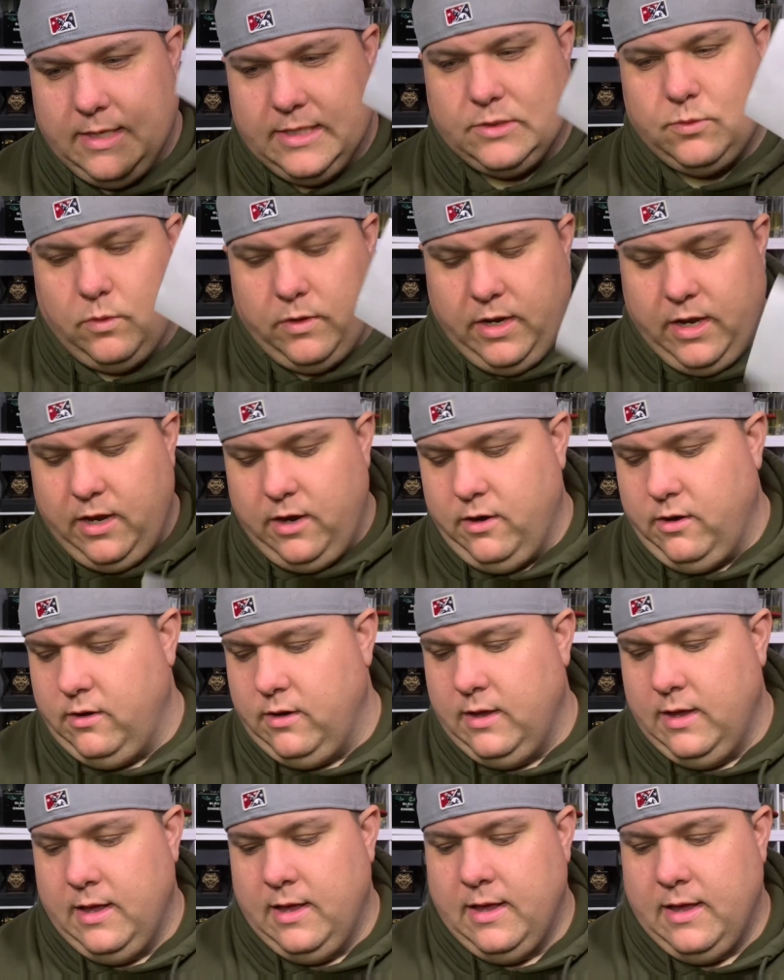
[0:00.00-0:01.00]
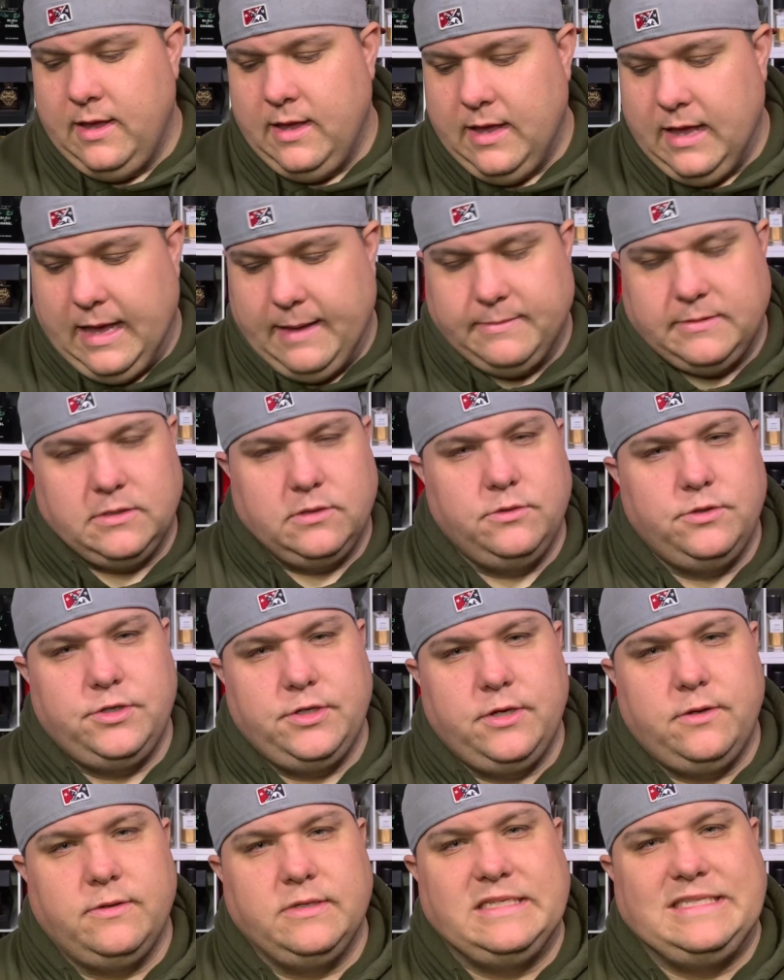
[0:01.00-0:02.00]
one here,
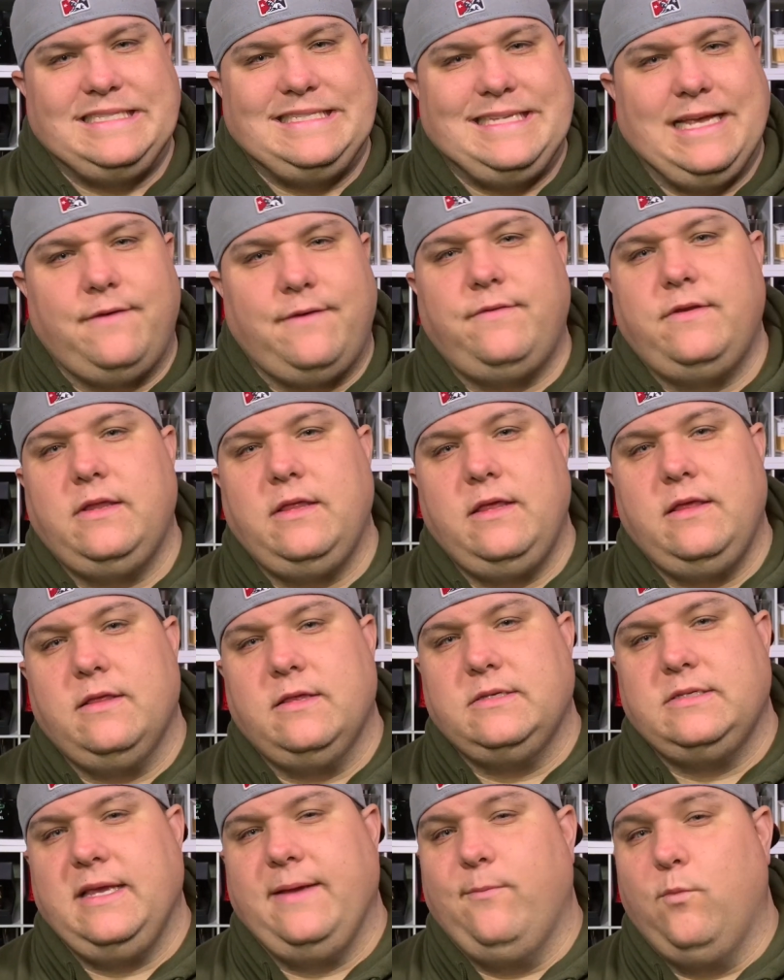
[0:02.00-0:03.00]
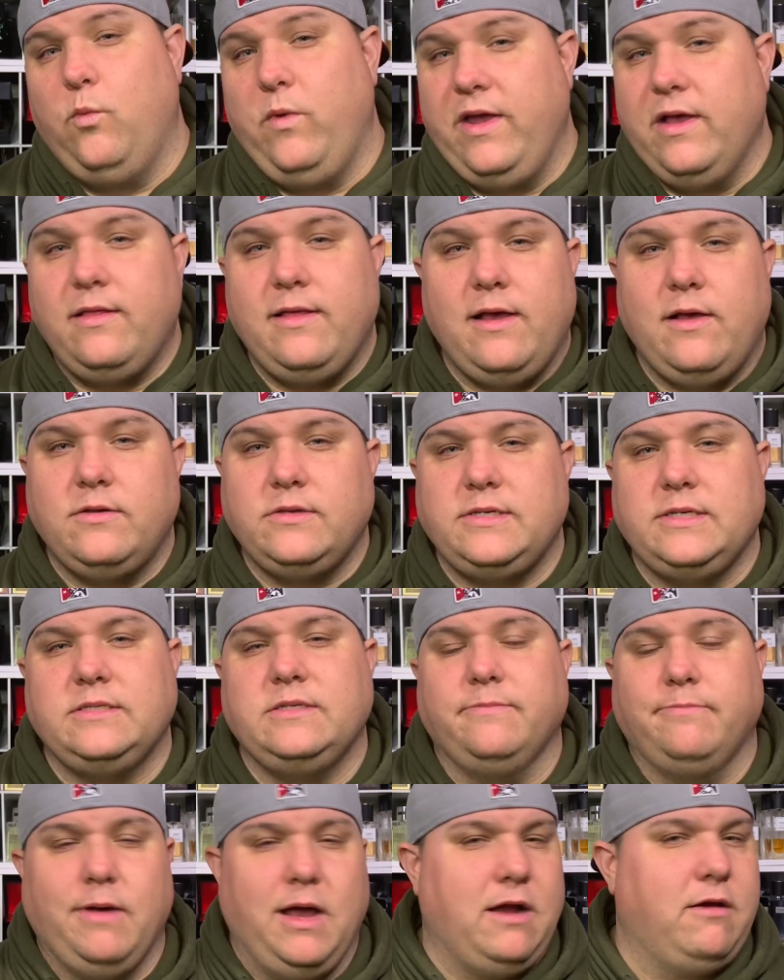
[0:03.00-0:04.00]
Absolutio, is definitely in the same wheelhouse as a
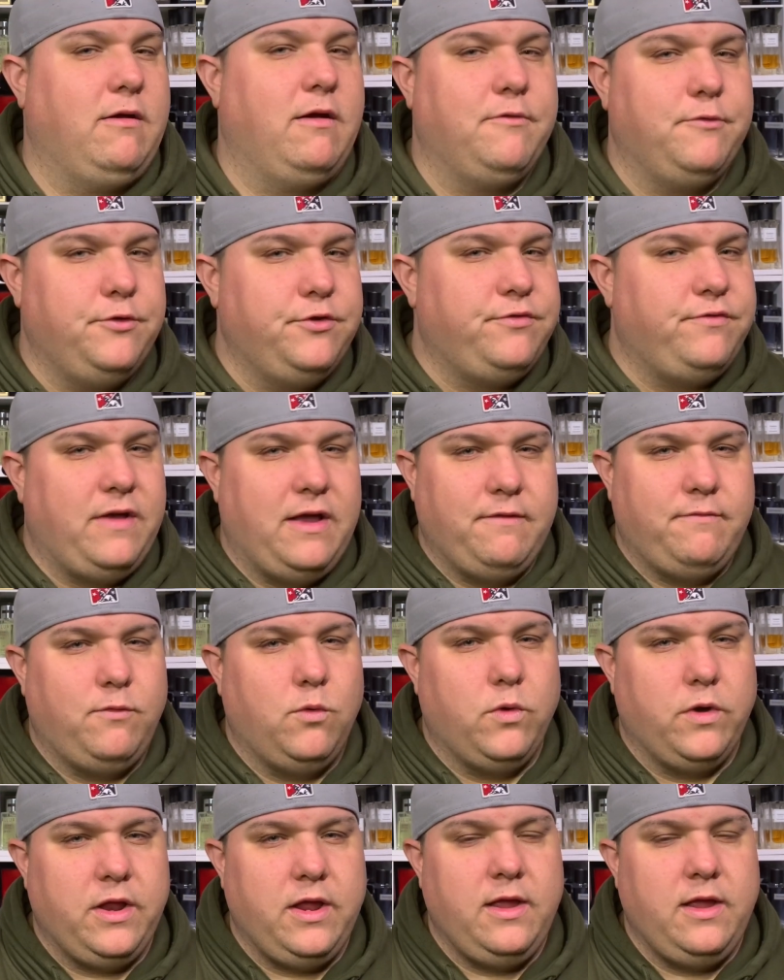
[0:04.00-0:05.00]
Baccarat Rouge 540.